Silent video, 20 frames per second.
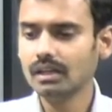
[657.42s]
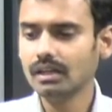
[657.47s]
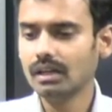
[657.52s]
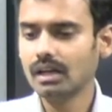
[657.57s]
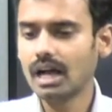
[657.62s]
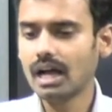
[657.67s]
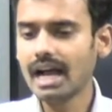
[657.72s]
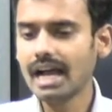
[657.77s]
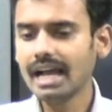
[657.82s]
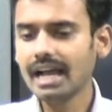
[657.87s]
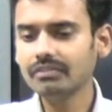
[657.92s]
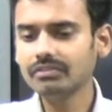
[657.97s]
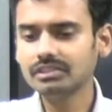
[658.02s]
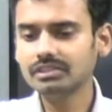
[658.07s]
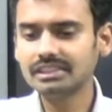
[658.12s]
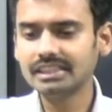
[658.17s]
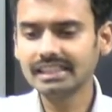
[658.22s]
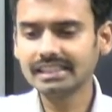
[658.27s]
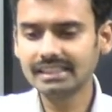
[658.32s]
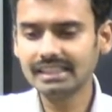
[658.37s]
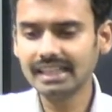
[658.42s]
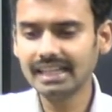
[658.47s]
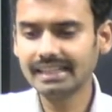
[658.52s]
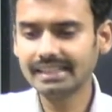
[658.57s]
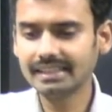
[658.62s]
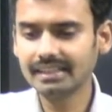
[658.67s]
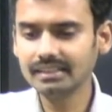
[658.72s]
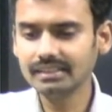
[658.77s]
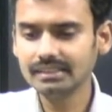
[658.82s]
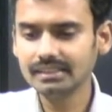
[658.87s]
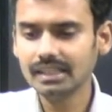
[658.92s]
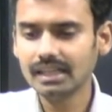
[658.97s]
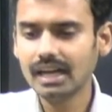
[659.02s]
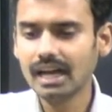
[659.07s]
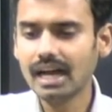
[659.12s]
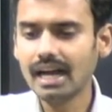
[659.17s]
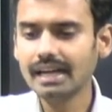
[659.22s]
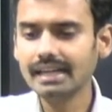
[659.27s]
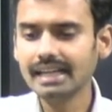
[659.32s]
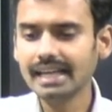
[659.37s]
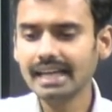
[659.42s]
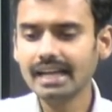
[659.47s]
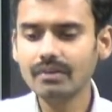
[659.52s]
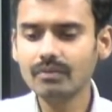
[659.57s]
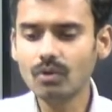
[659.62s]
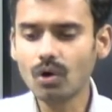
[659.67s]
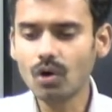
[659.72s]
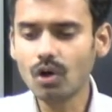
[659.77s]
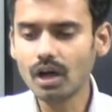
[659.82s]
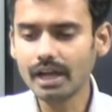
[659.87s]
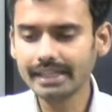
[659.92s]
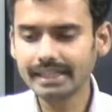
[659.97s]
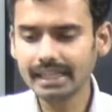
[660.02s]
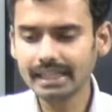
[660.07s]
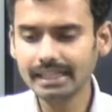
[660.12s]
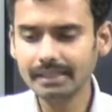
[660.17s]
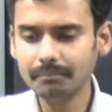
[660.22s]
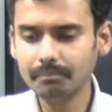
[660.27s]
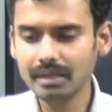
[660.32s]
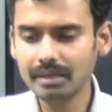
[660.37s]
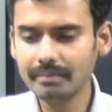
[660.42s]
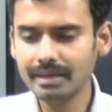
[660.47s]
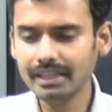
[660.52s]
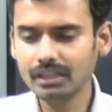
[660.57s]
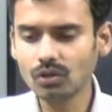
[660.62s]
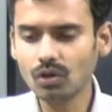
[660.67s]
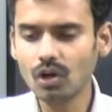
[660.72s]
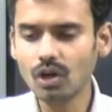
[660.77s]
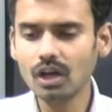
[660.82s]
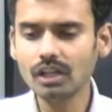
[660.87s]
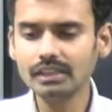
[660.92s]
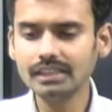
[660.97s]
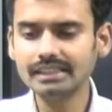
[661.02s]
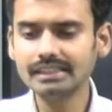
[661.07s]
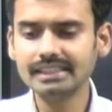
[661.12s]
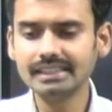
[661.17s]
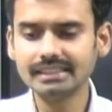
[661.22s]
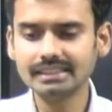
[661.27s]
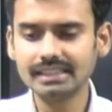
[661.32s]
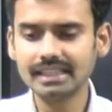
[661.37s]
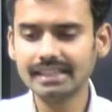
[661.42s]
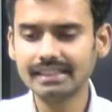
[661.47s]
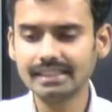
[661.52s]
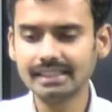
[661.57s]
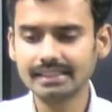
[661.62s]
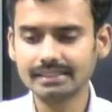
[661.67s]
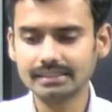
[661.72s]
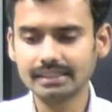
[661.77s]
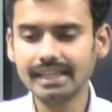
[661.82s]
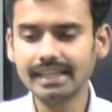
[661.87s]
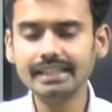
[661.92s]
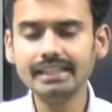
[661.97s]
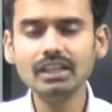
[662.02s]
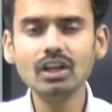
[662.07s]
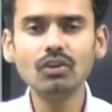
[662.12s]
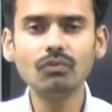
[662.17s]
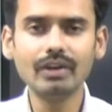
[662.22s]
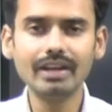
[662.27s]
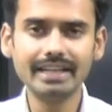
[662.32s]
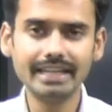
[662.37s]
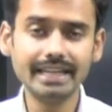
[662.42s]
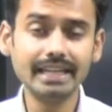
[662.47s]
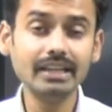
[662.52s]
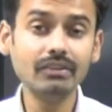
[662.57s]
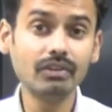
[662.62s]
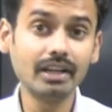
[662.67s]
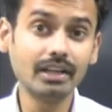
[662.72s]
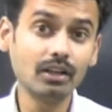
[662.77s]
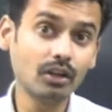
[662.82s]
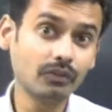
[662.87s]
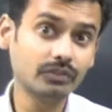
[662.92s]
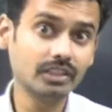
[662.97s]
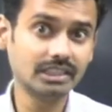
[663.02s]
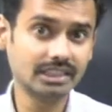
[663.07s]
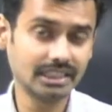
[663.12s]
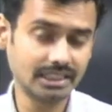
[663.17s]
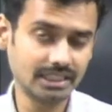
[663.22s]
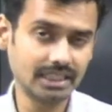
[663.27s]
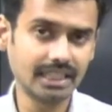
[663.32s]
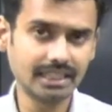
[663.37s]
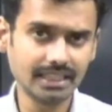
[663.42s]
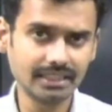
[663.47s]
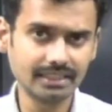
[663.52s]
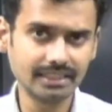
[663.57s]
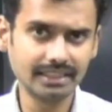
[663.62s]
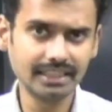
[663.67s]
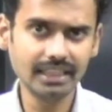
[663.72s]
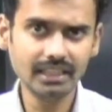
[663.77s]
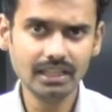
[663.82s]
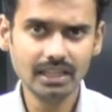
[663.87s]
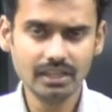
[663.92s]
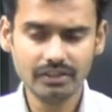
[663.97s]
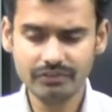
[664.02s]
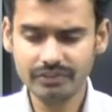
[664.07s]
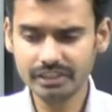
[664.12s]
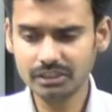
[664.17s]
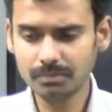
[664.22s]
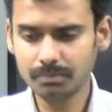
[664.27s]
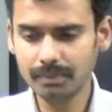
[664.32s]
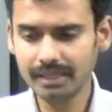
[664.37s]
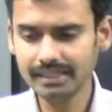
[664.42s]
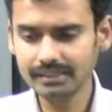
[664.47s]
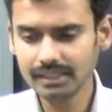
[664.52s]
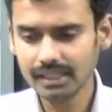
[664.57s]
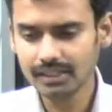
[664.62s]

I have 6 letters and I can implement all the 6 letters, any one of the 6 letters in the first place.